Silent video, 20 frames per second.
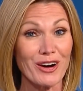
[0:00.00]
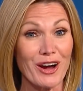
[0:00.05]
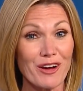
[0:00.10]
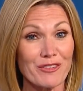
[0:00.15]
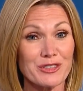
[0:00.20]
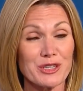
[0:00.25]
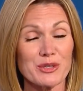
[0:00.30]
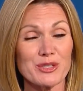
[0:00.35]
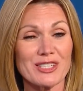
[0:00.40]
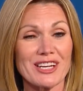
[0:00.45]
of
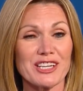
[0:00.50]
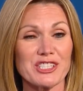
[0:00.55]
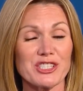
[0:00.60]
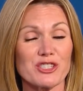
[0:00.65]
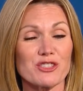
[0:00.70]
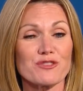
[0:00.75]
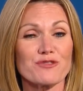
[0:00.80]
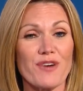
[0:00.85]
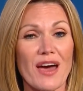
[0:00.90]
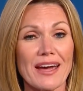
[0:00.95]

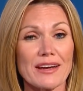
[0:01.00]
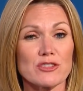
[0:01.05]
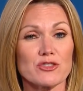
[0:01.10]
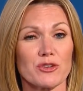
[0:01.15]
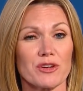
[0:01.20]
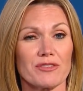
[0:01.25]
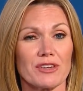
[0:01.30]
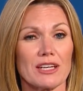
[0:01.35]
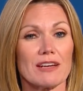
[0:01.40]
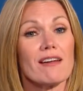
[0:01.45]
NewsNation's fact
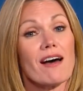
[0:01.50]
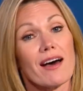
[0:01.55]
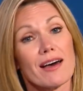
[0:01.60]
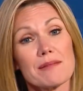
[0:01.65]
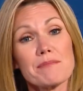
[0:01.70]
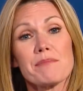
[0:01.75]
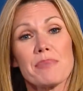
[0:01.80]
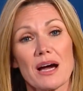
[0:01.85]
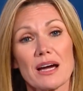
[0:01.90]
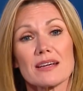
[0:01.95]
driven,
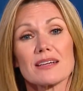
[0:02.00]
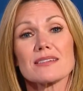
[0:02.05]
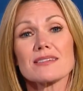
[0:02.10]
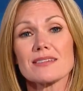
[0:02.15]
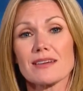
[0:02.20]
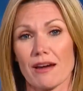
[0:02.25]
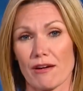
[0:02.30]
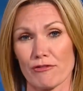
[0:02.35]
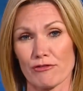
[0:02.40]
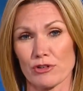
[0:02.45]
unbiased
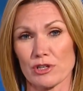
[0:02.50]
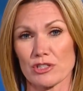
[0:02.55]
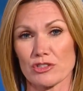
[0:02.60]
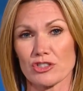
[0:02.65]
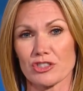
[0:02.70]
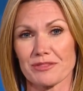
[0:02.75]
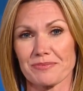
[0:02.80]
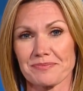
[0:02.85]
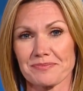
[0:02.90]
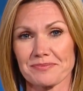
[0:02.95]

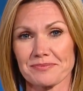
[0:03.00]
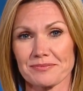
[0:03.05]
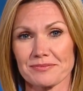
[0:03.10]
coverage.